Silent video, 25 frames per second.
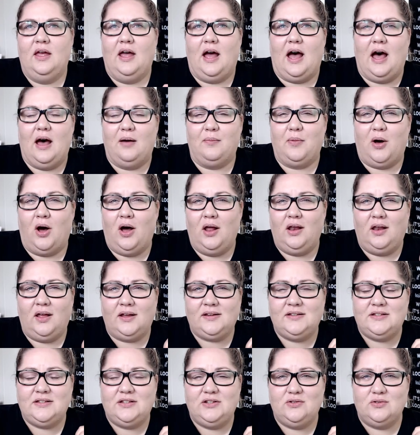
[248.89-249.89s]
I
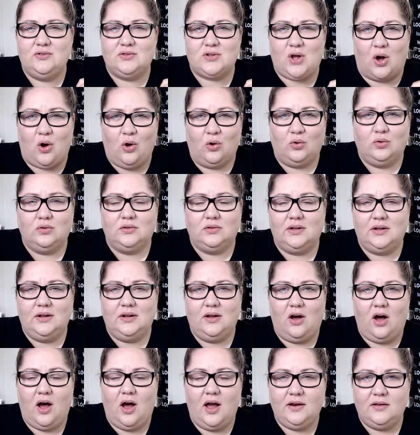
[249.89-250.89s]
like to use older
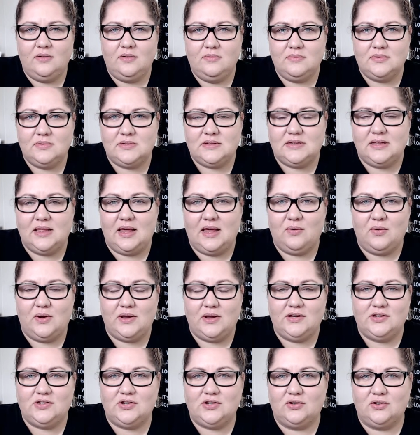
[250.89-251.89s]
items, so that way
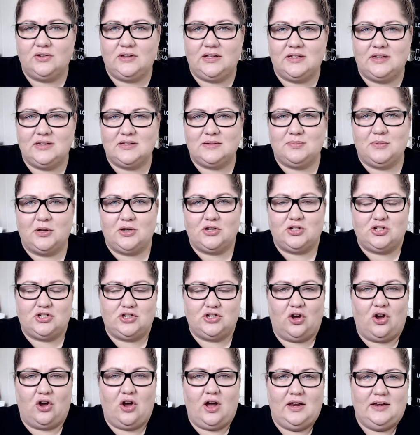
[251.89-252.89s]
you don't get as much
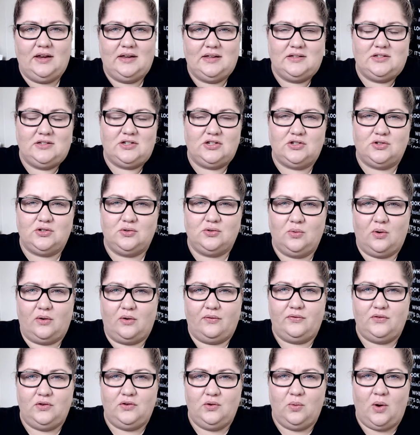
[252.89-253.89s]
shine as you do off
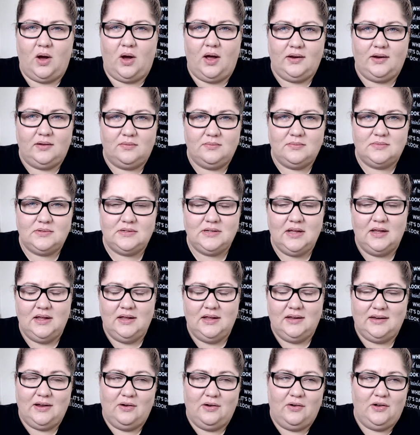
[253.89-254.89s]
new items.
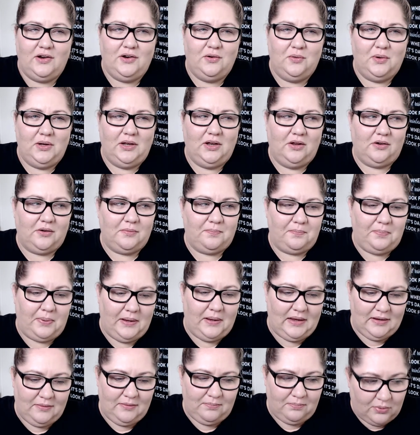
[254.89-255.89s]
Now, I know a lot of
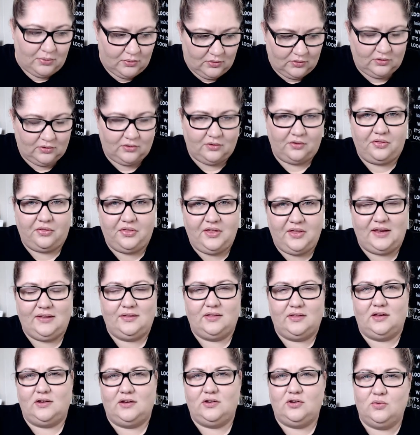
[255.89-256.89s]
people think
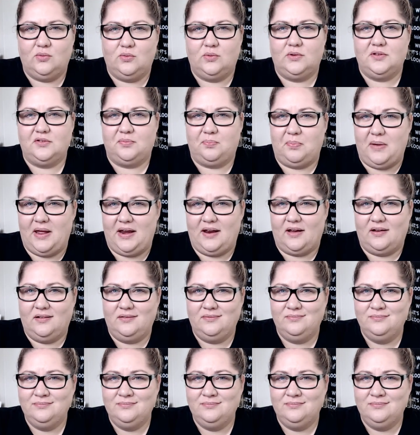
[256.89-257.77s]
that newer is better,